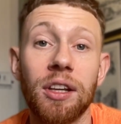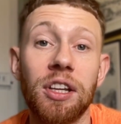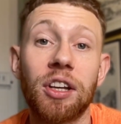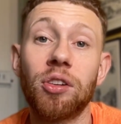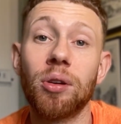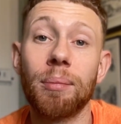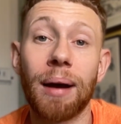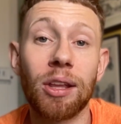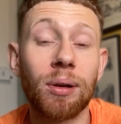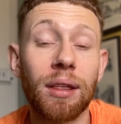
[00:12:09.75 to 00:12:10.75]
You can do it
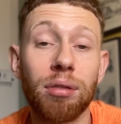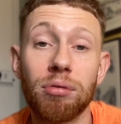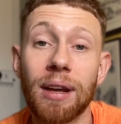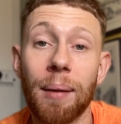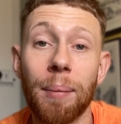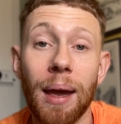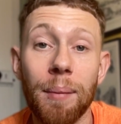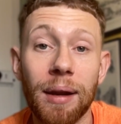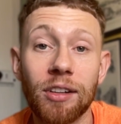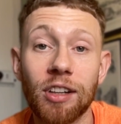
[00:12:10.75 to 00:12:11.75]
manually through Campaign
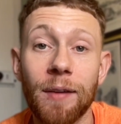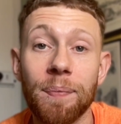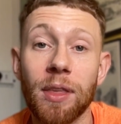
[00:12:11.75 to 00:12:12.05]
Manager,